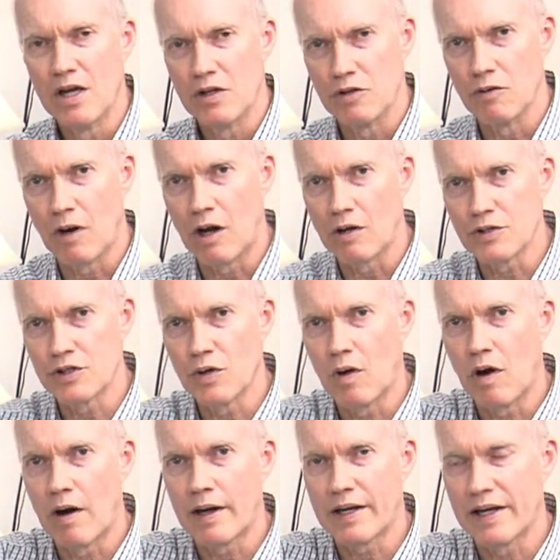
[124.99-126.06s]
You're also
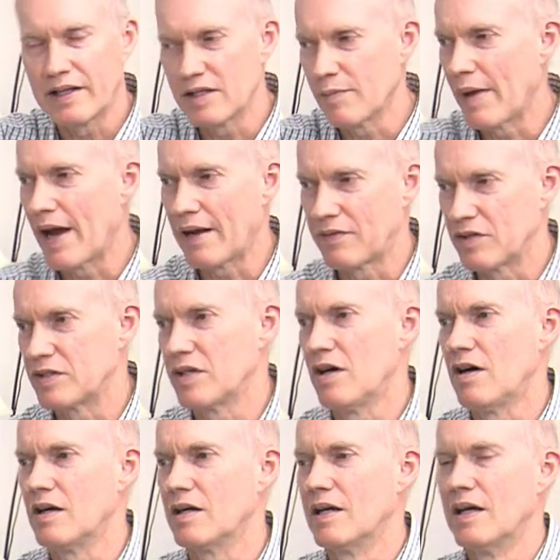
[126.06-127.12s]
arcing the back of the
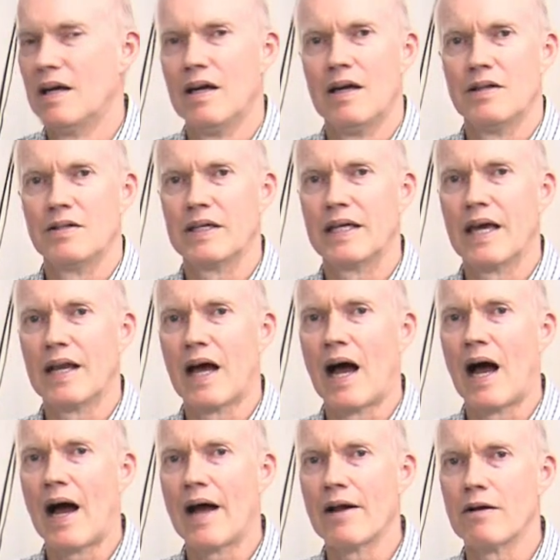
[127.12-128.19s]
tongue to get a
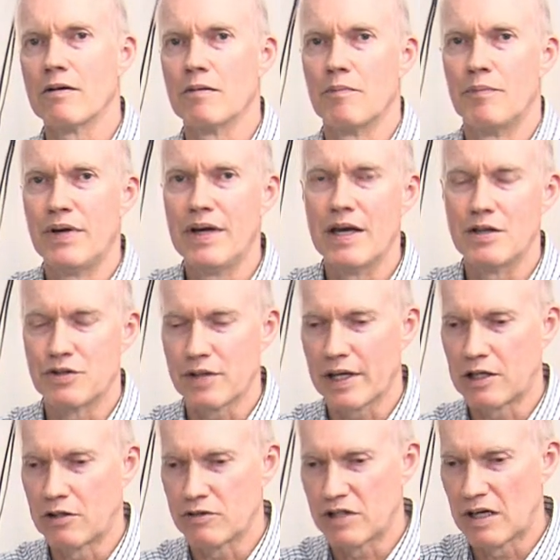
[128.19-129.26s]
higher pitch.
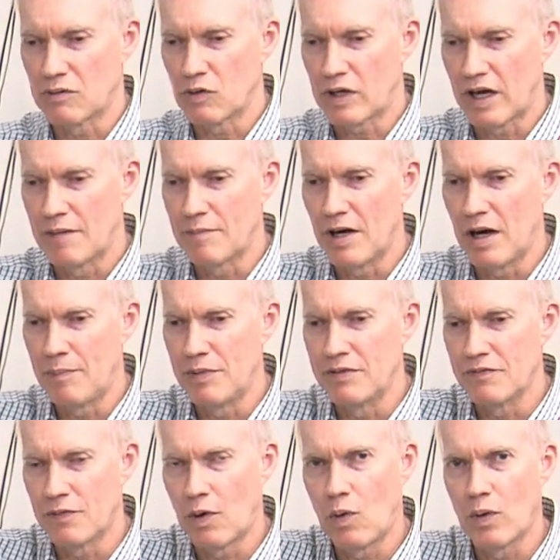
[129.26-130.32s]
Like your tongue will come up
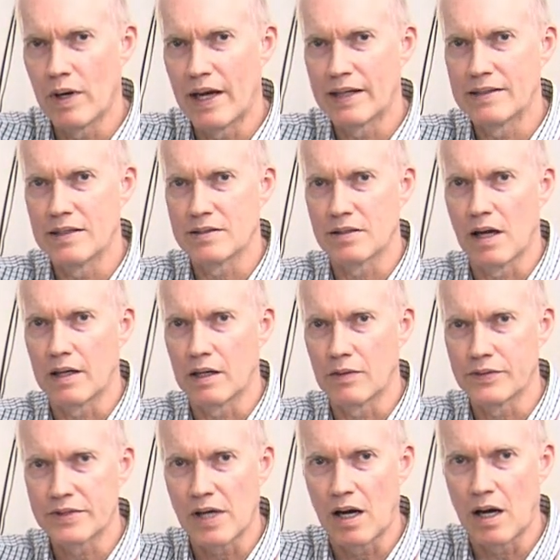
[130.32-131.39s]
and forward like this, like
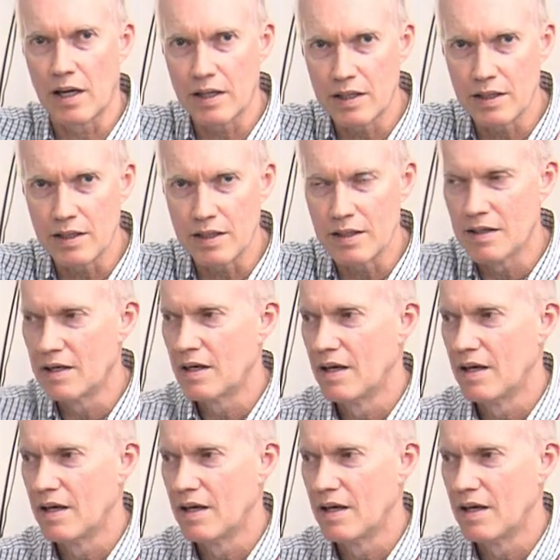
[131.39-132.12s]
tai,